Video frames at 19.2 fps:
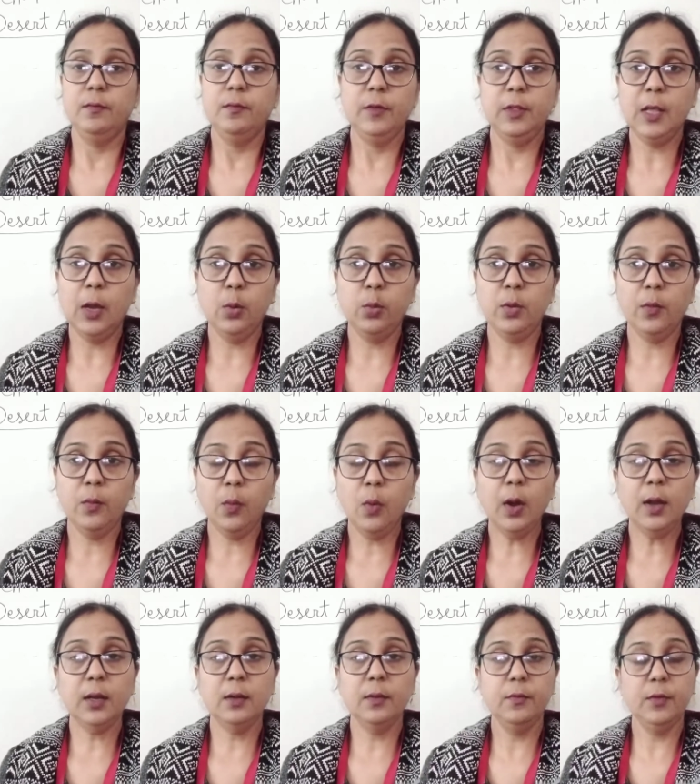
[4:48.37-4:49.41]

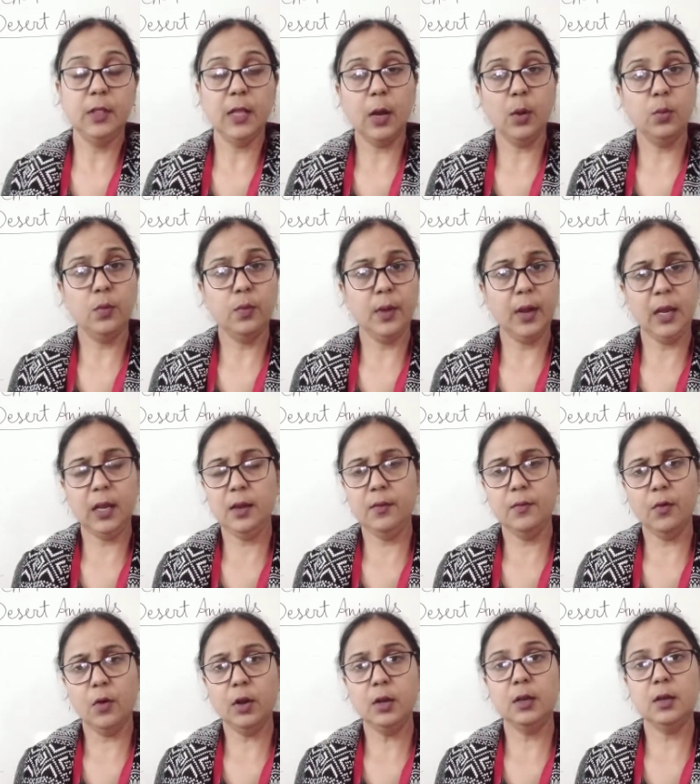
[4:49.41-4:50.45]
without any
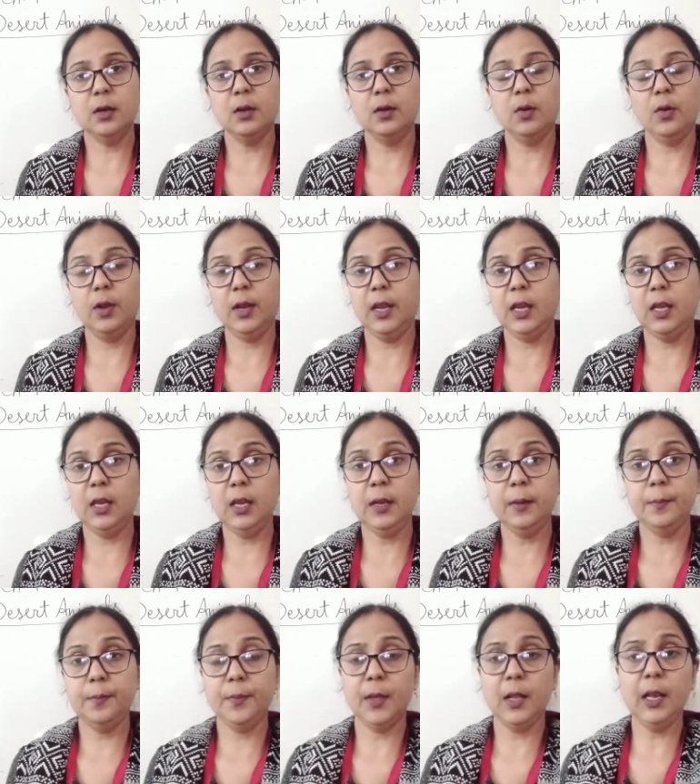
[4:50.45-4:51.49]
water or
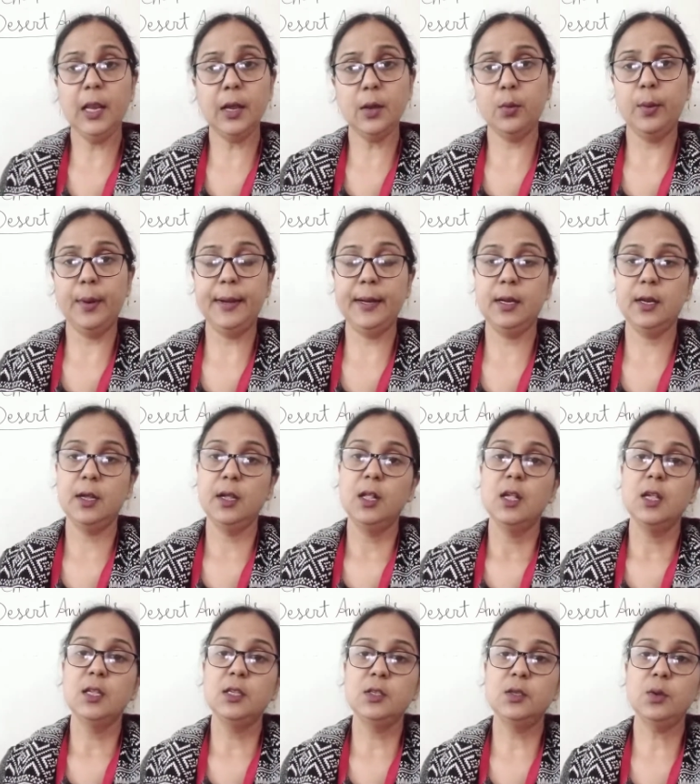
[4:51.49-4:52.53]
any liquid.
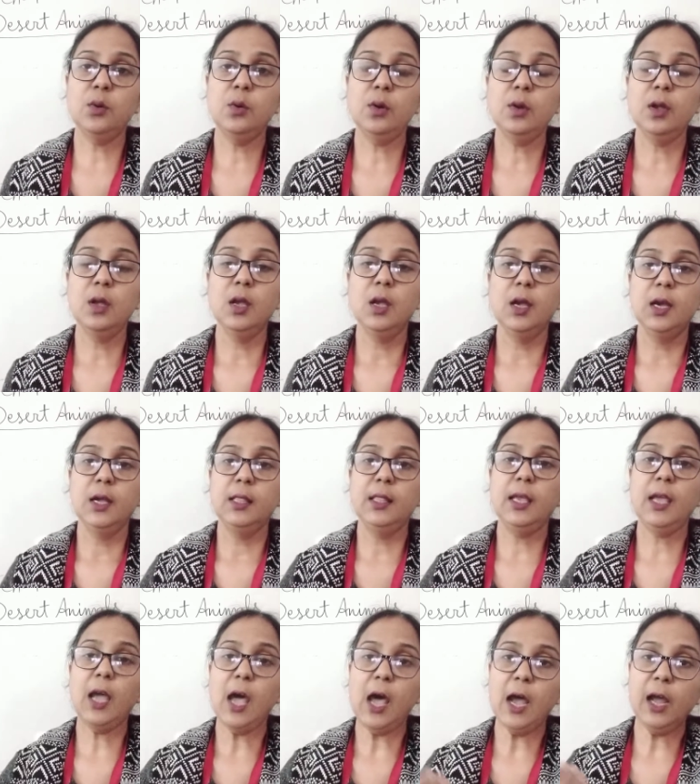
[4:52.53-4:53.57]
So
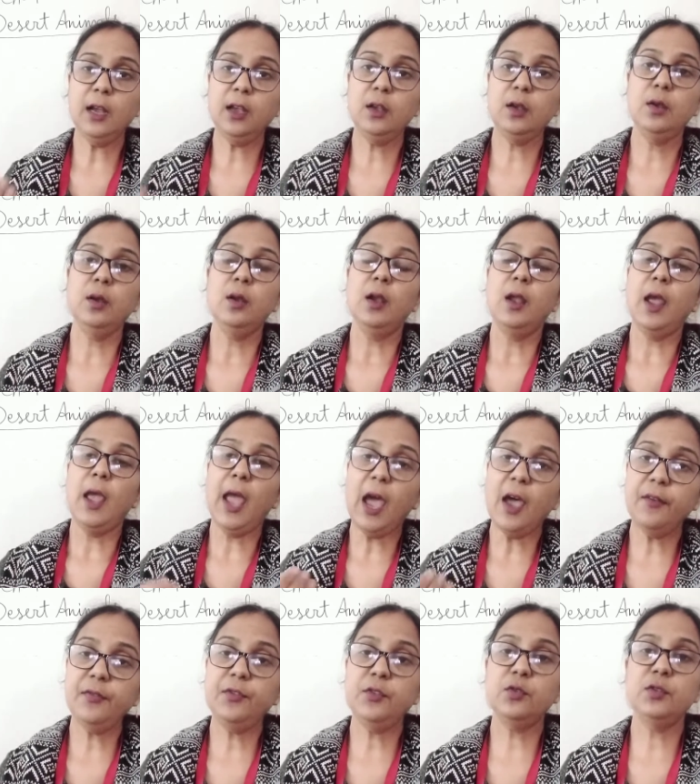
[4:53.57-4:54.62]
they
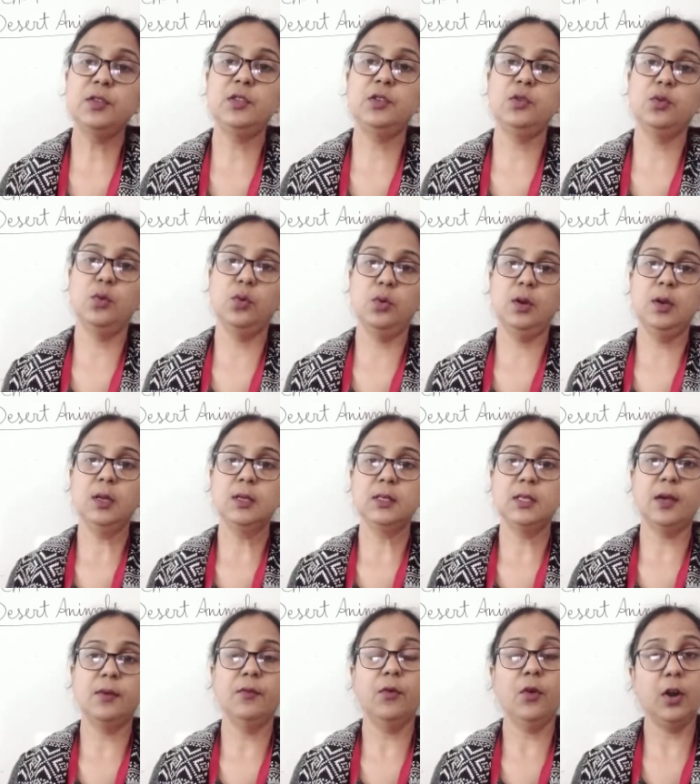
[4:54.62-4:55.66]
have to store
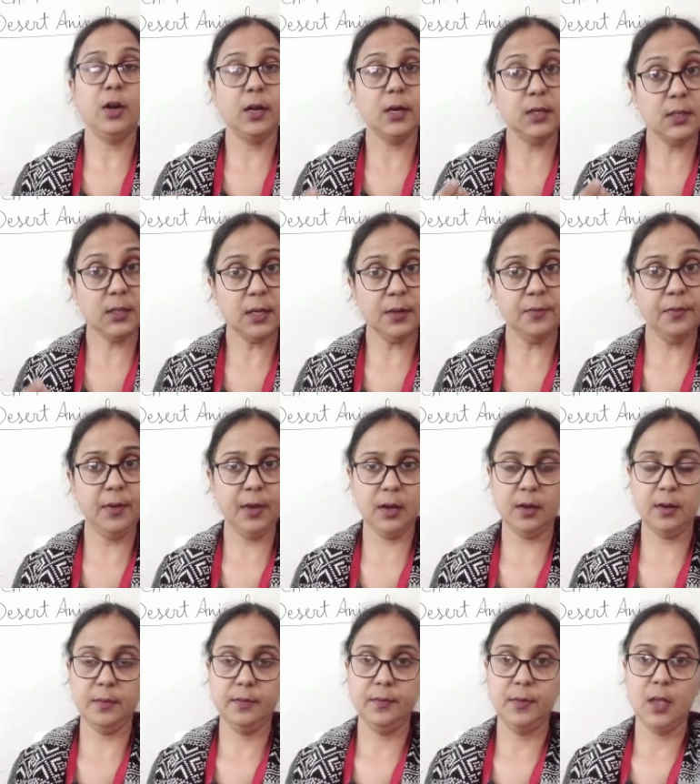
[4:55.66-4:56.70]
some water
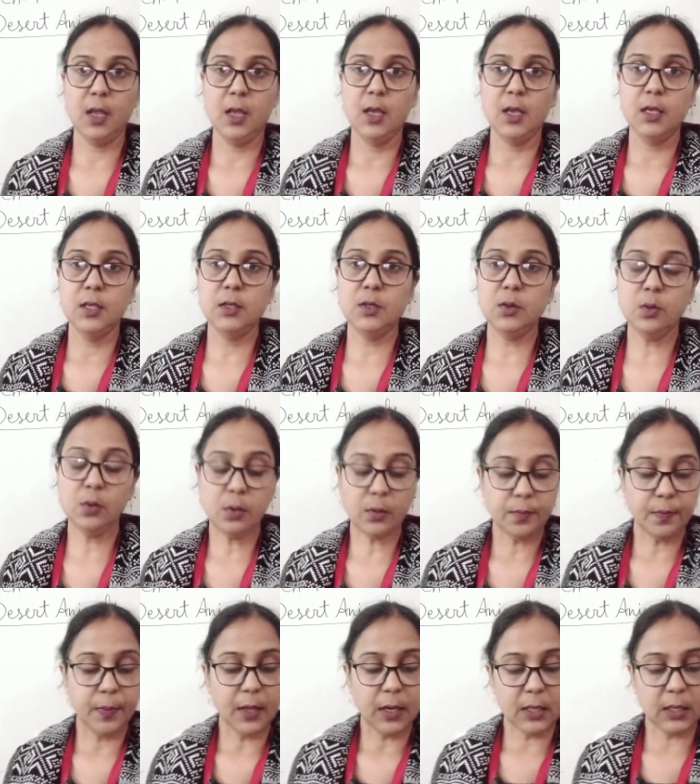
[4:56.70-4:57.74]
somewhere. So
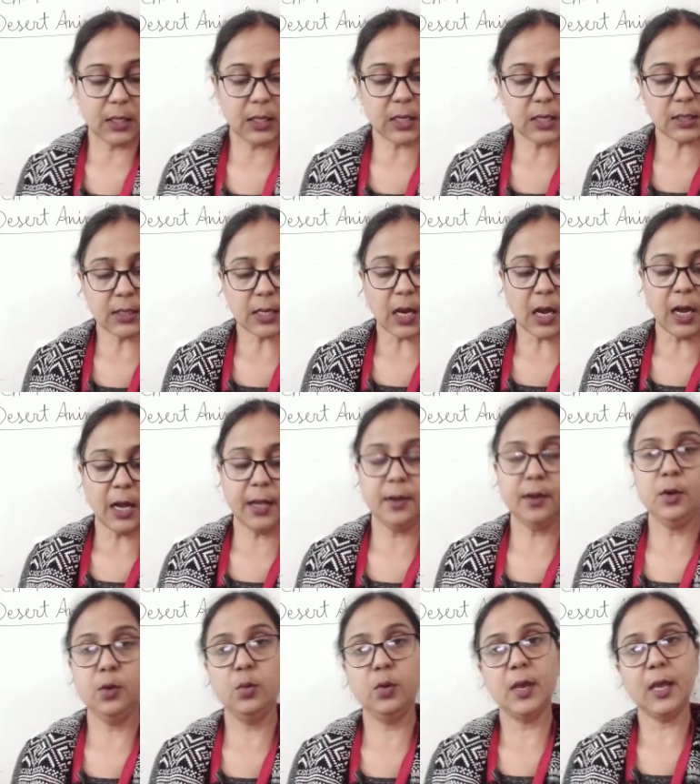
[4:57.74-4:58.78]
These
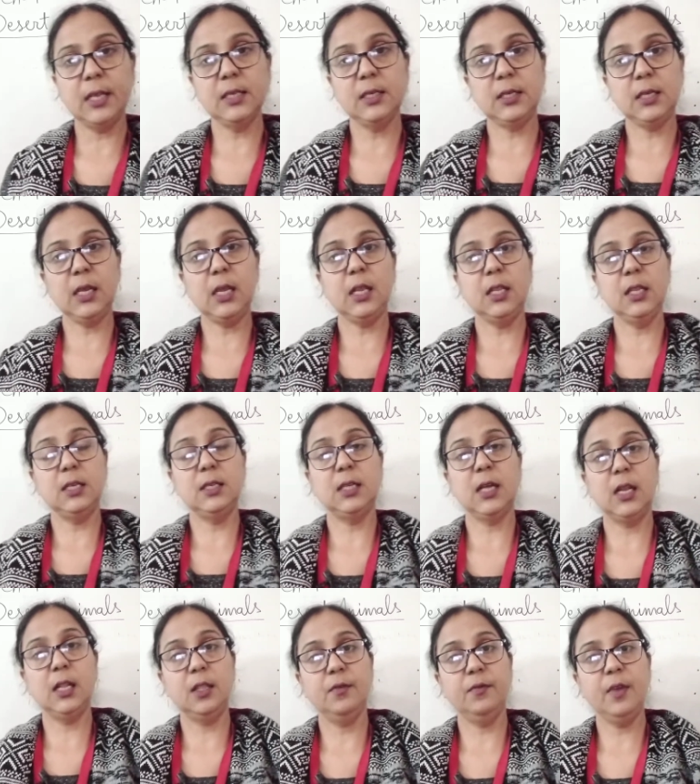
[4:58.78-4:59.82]
are, you can see, these
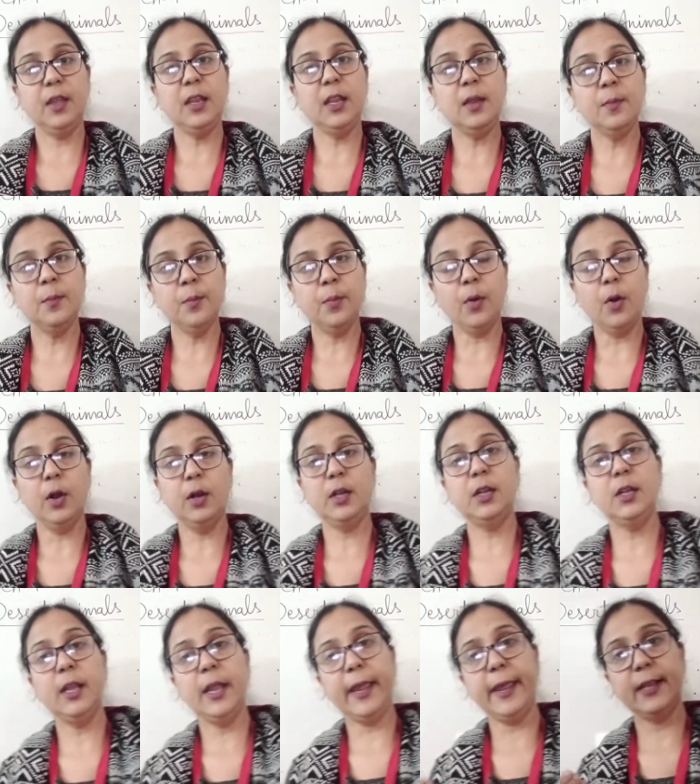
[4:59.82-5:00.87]
are the very
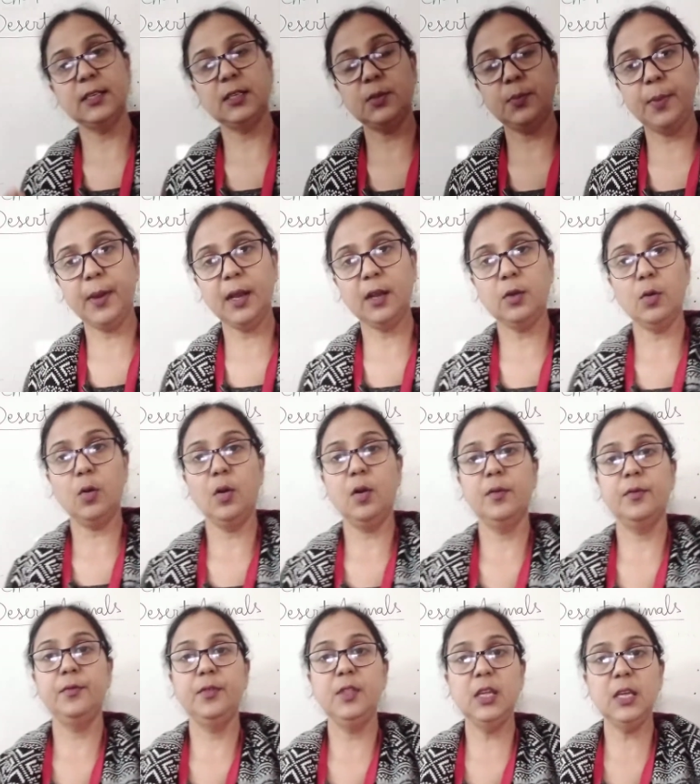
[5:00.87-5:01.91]
important aspect of
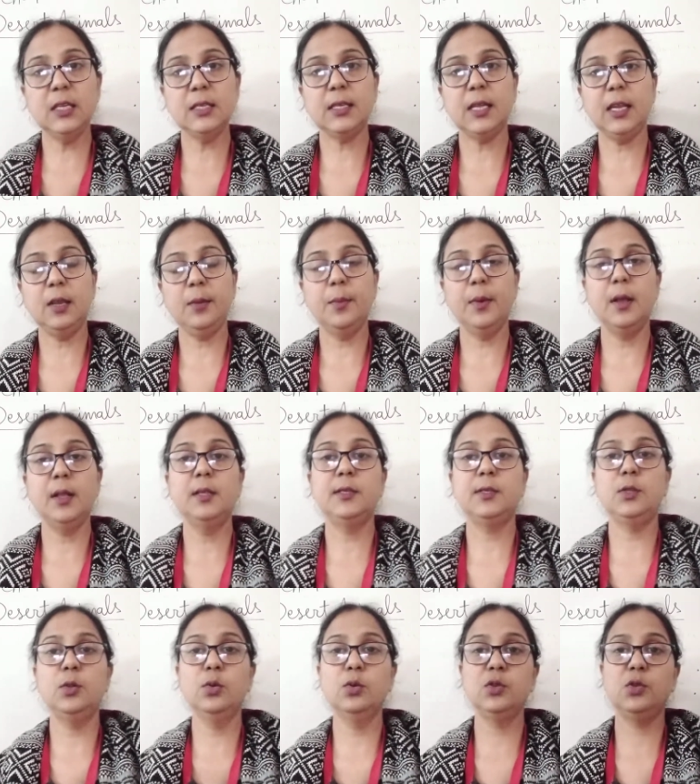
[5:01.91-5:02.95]
these animals,
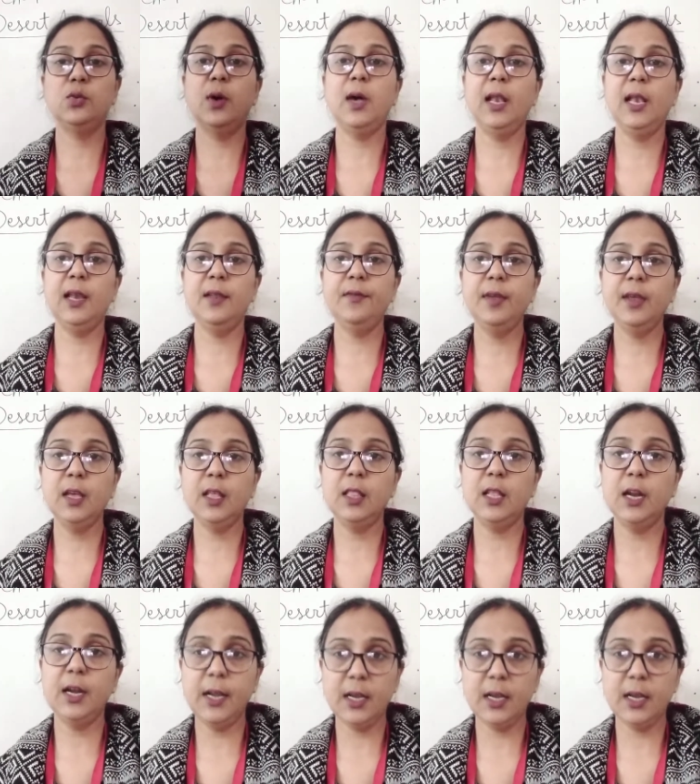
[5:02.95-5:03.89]
those who are living in the